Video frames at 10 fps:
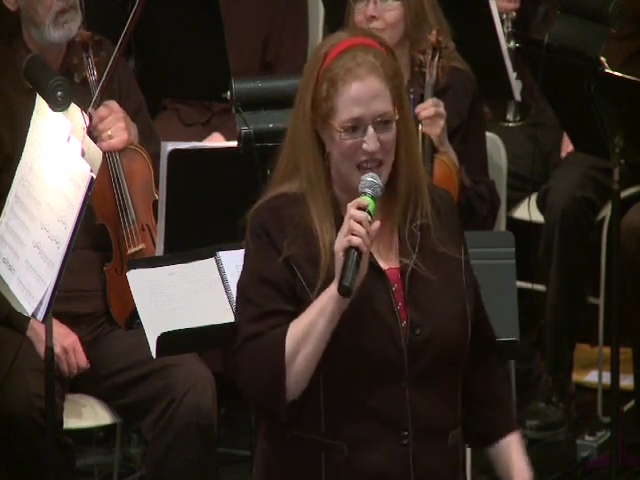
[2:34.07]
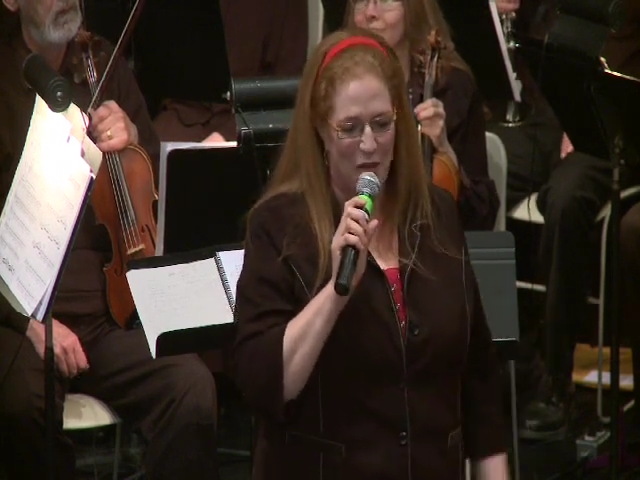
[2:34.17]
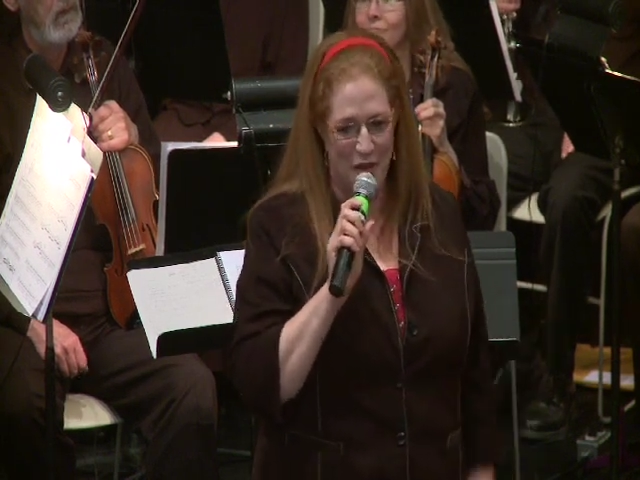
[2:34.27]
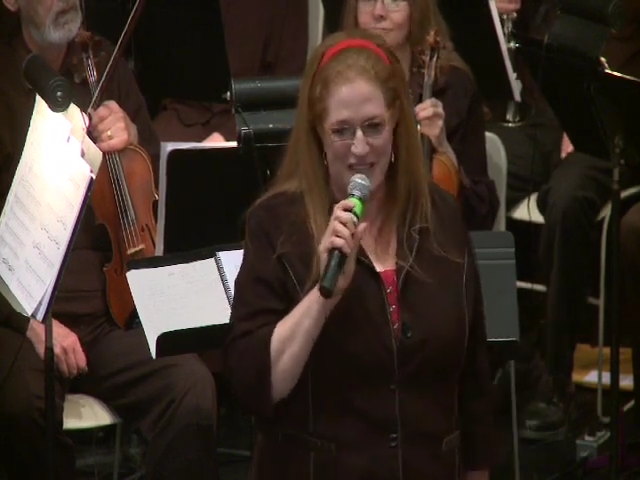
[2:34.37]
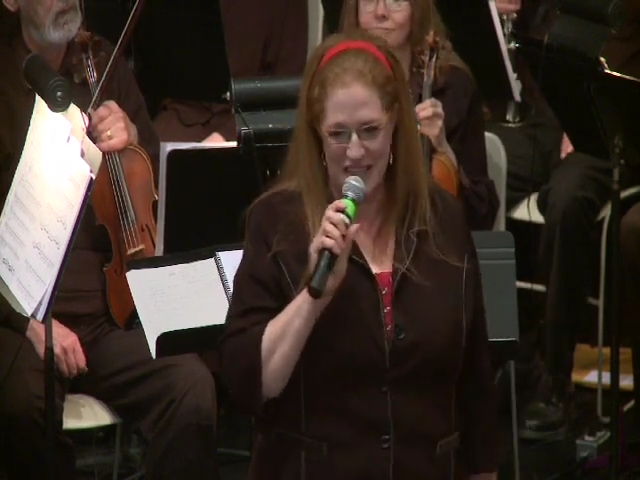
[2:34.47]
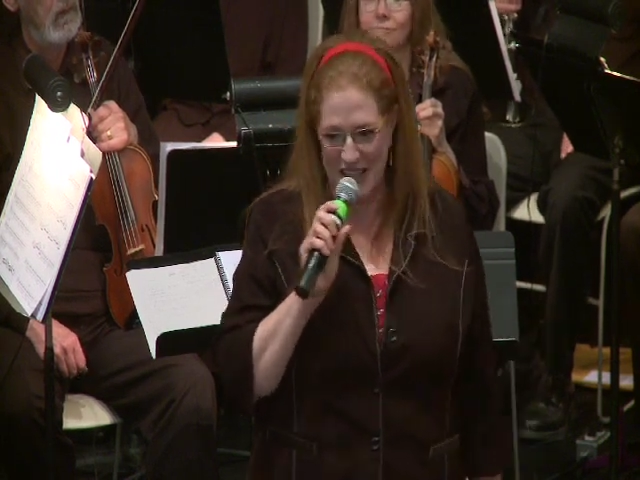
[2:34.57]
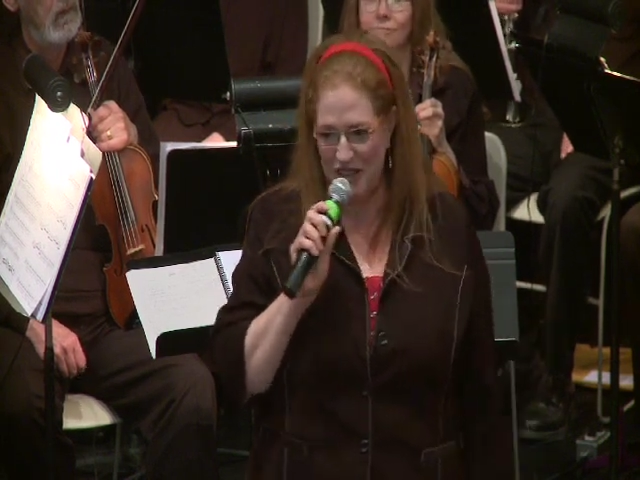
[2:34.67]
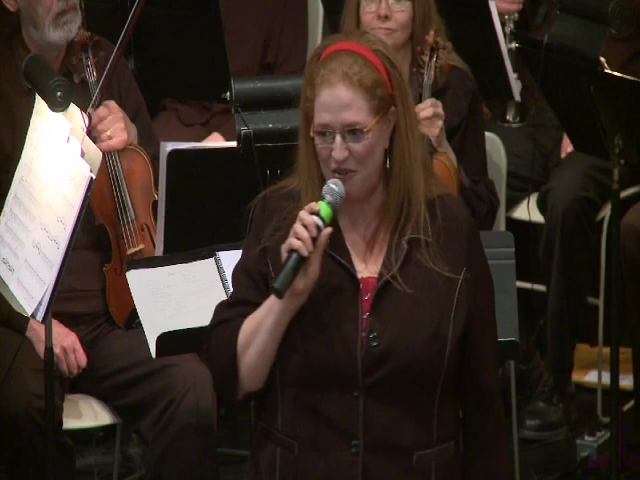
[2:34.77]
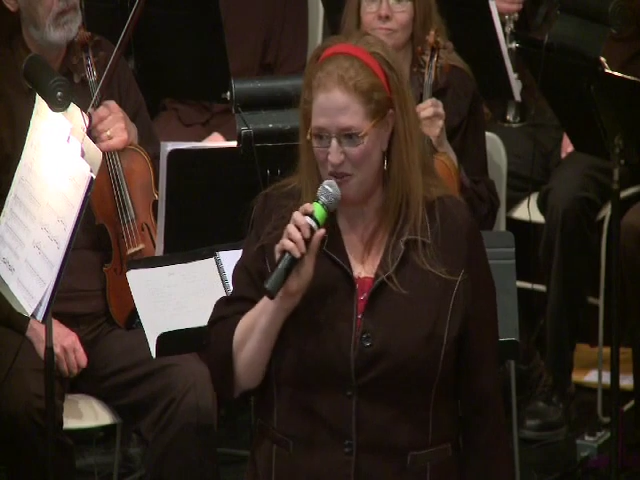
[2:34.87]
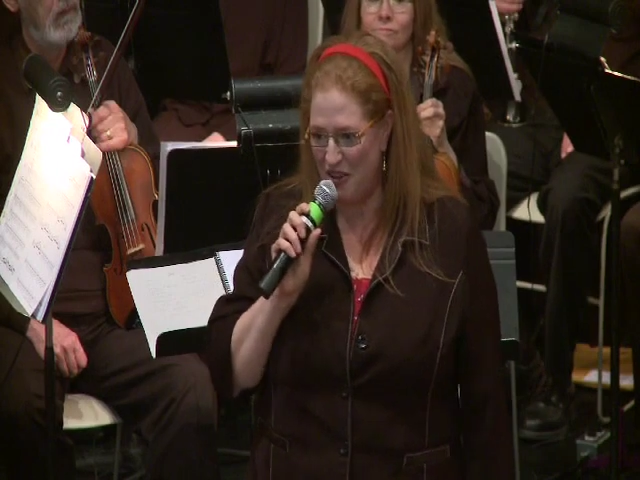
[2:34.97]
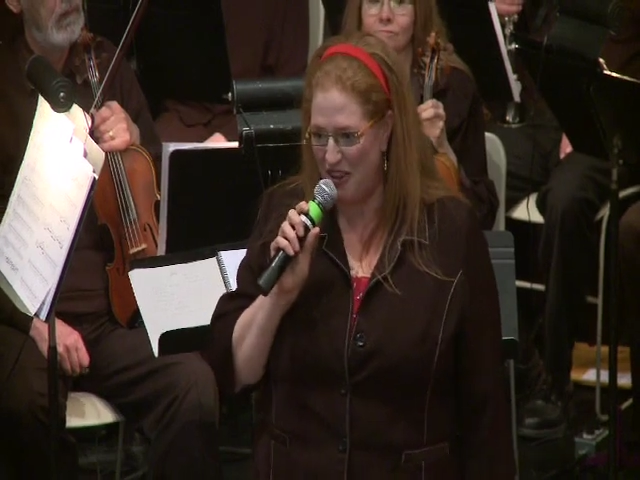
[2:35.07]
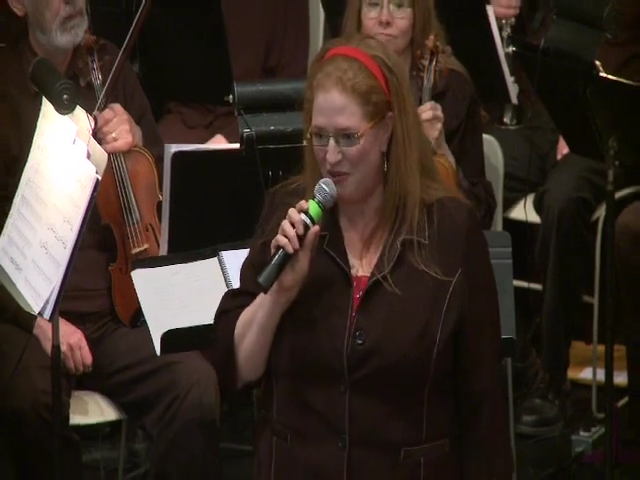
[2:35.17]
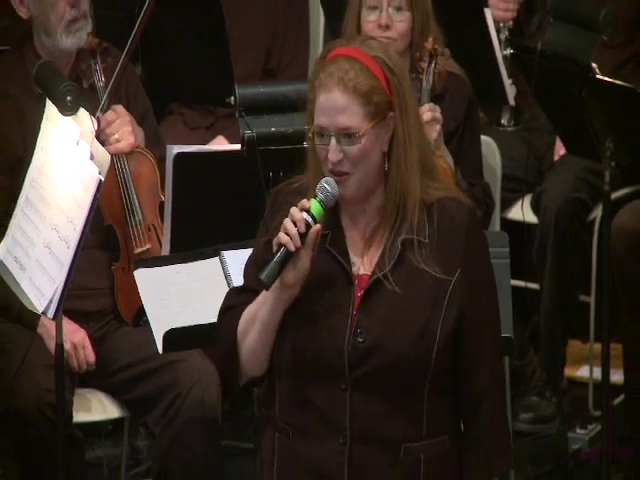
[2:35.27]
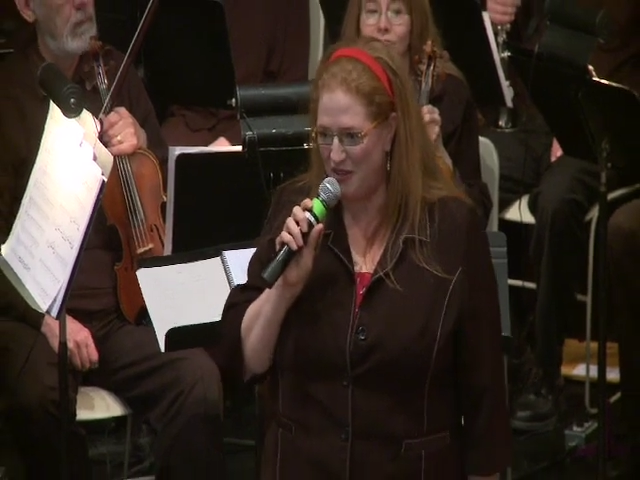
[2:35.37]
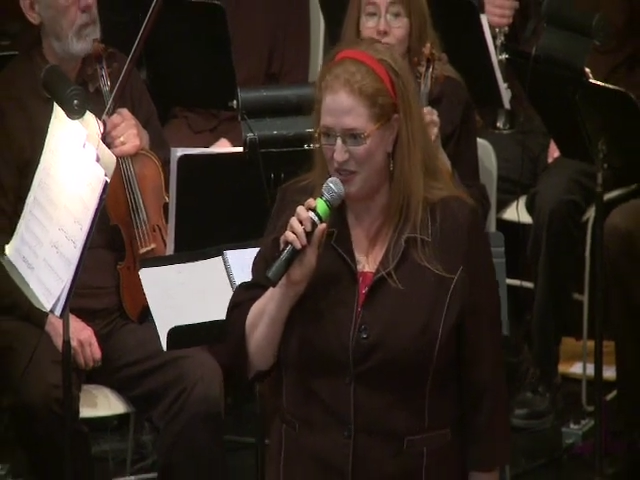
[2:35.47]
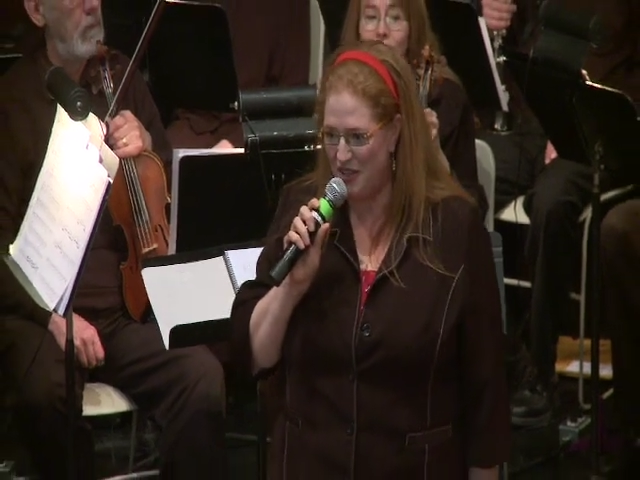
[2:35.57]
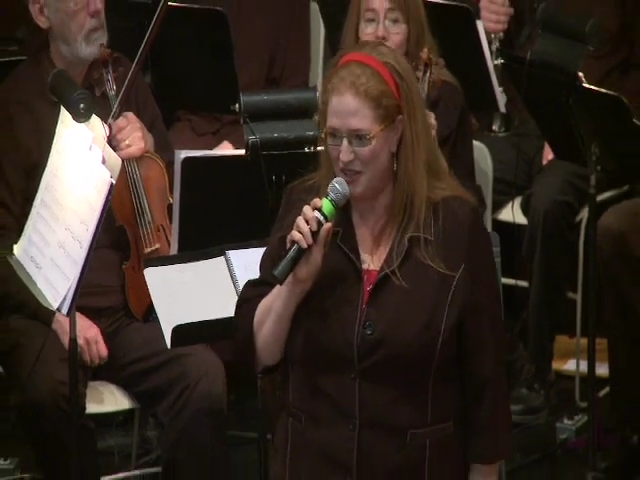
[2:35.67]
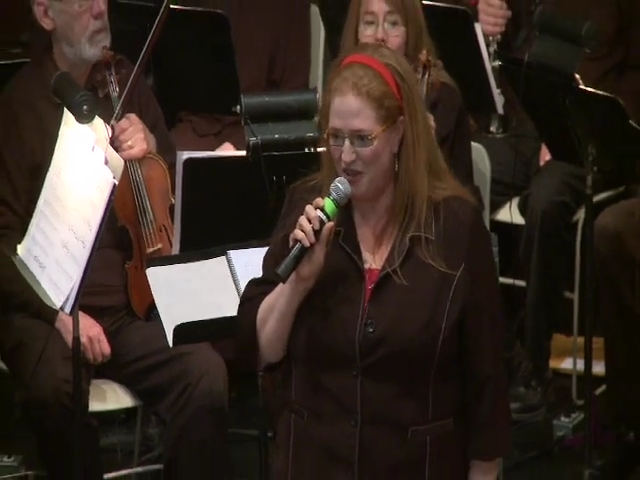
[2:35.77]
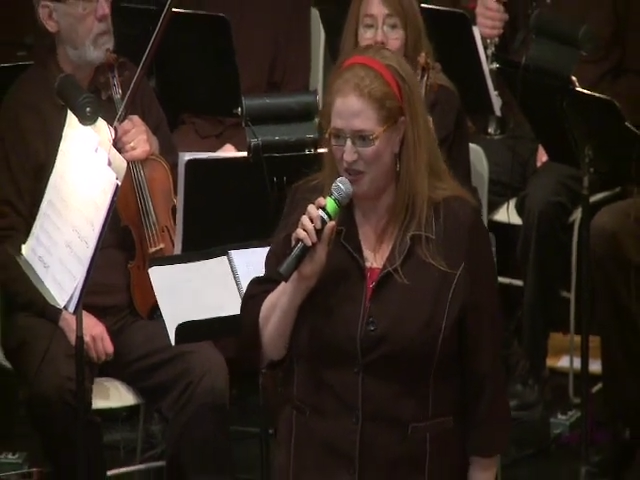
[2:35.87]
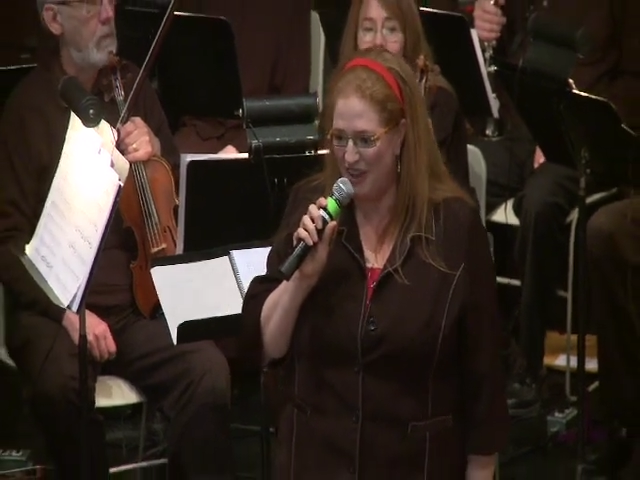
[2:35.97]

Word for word: helping to get the word out about this show.